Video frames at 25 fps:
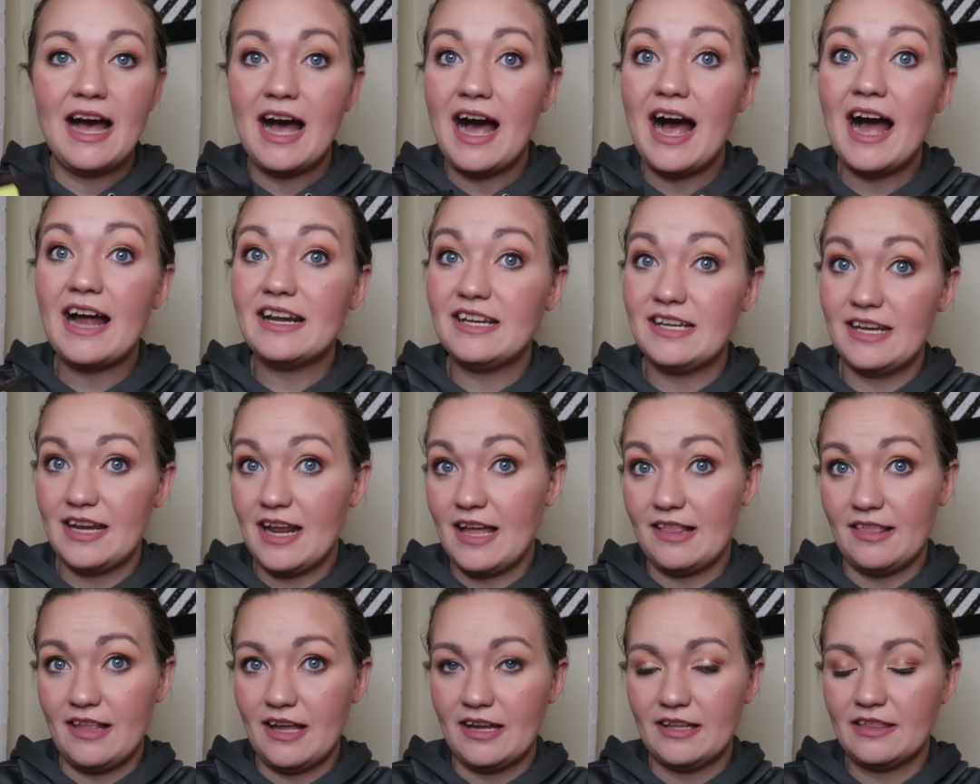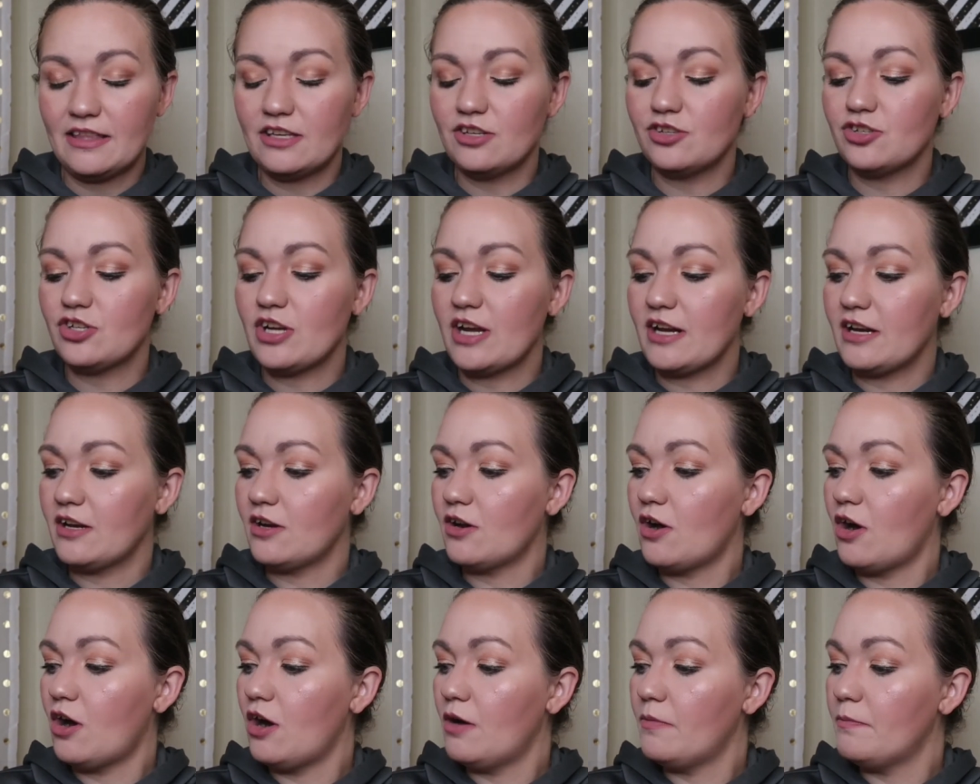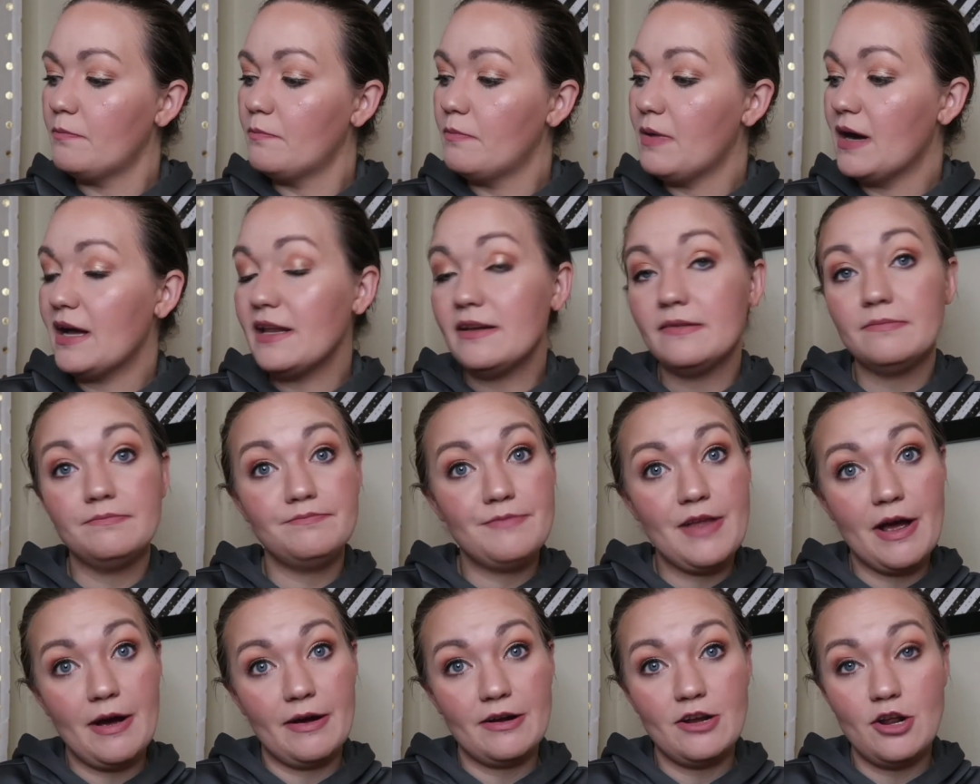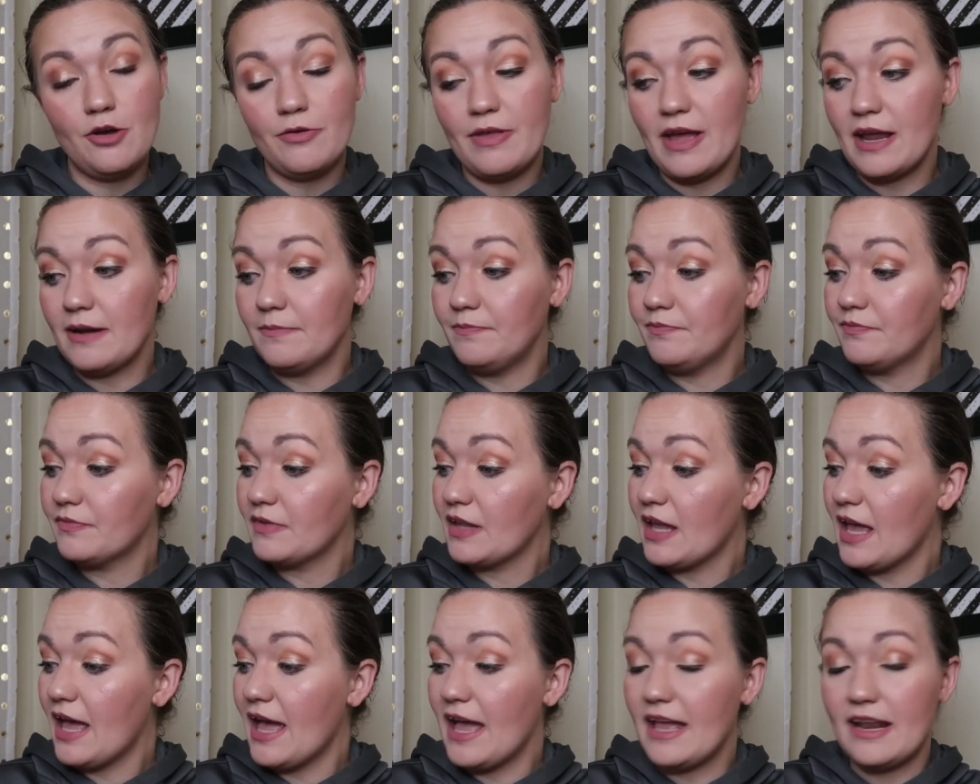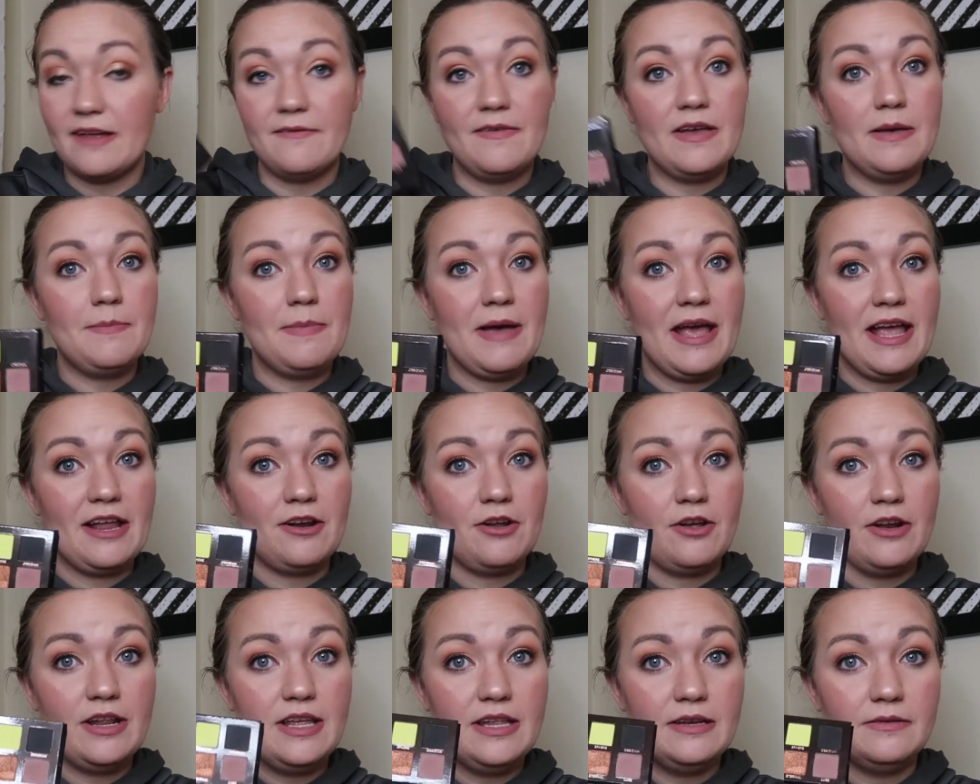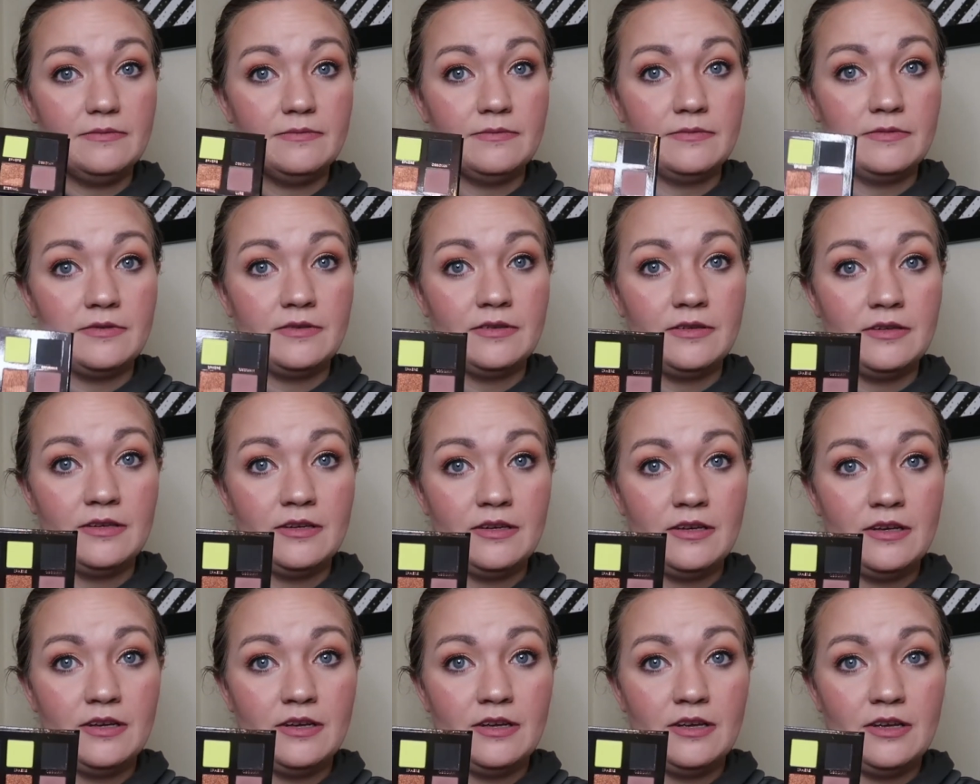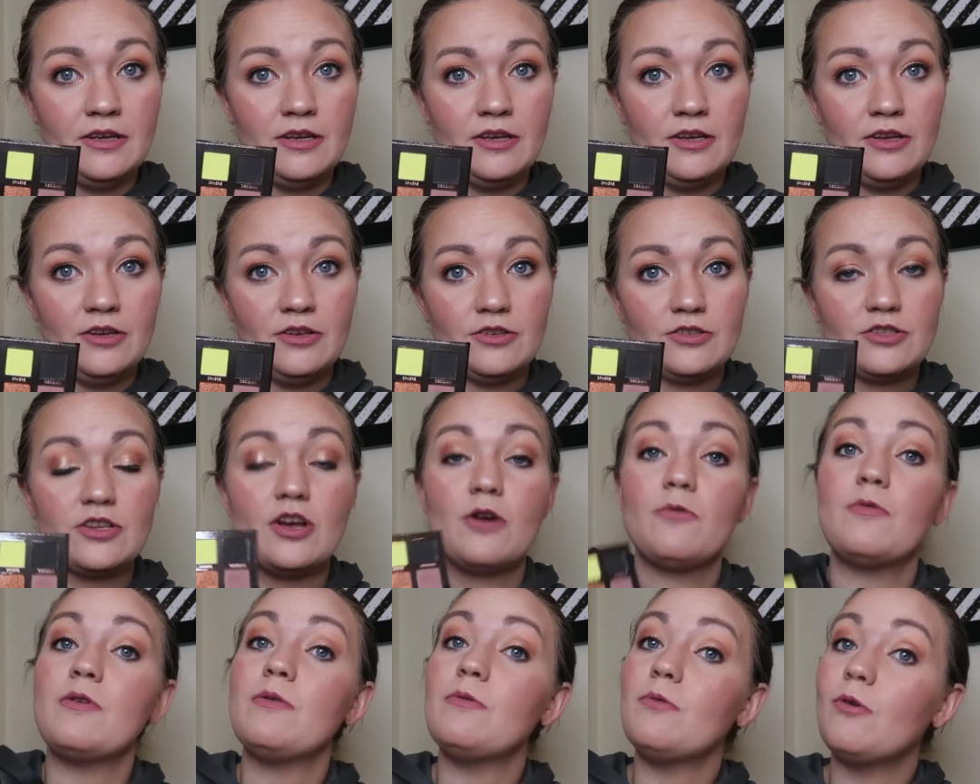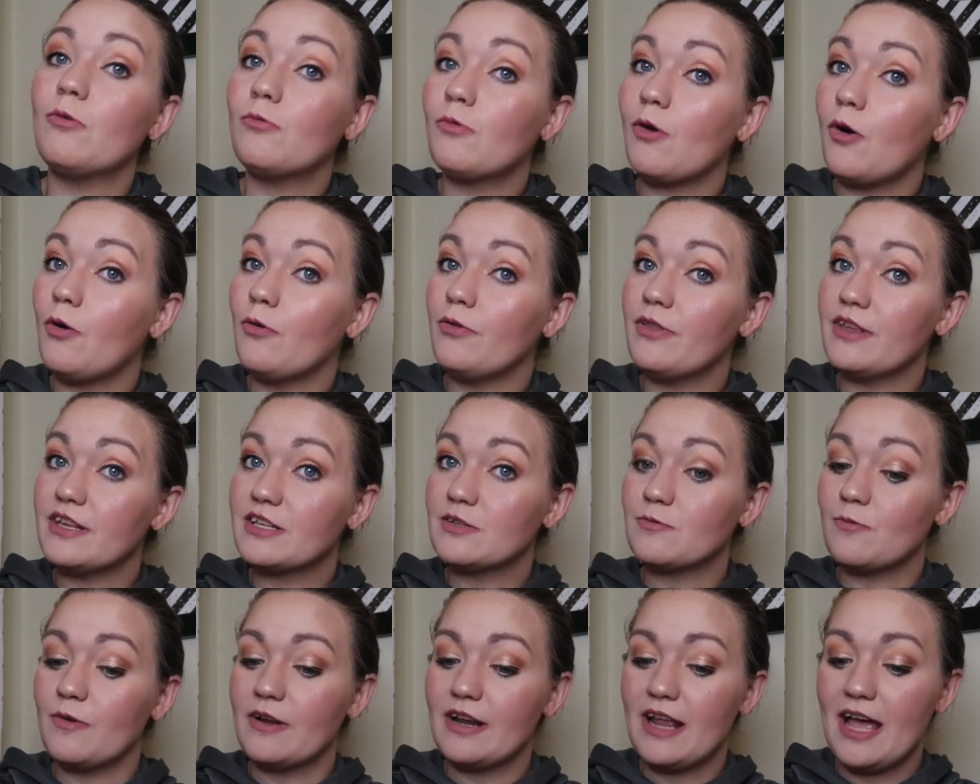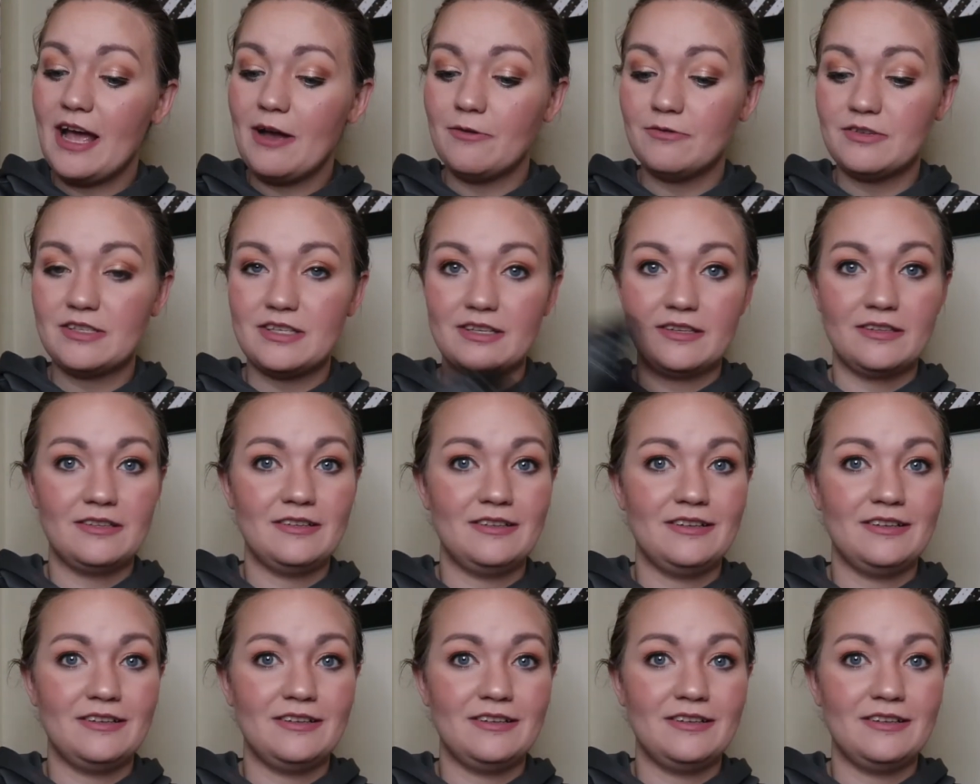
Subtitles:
I did not like this shade at all. But now I know that, and I've hit pan on it. So we will roll this one out.